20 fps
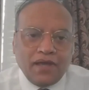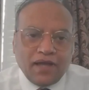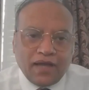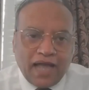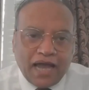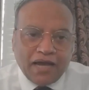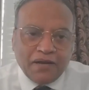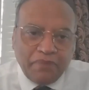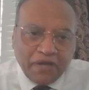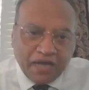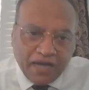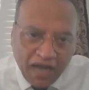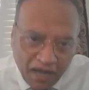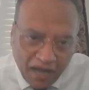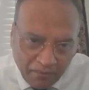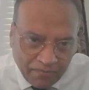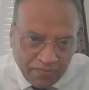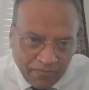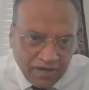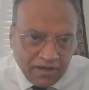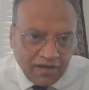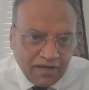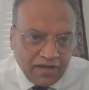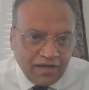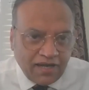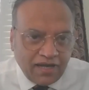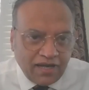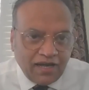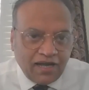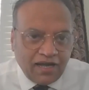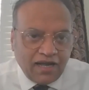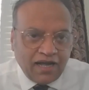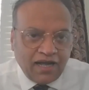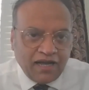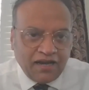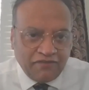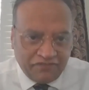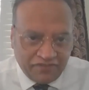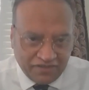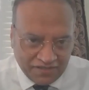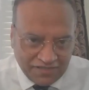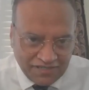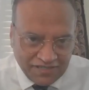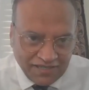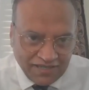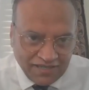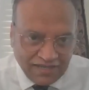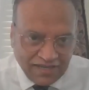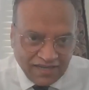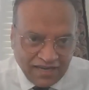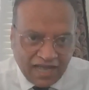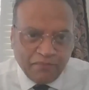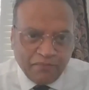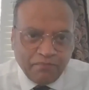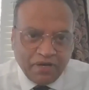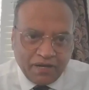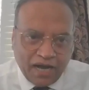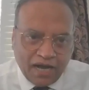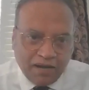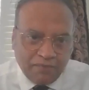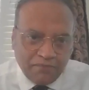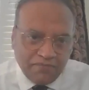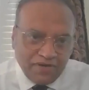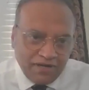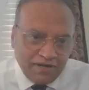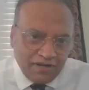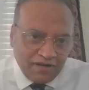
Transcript: can become an effect, can become,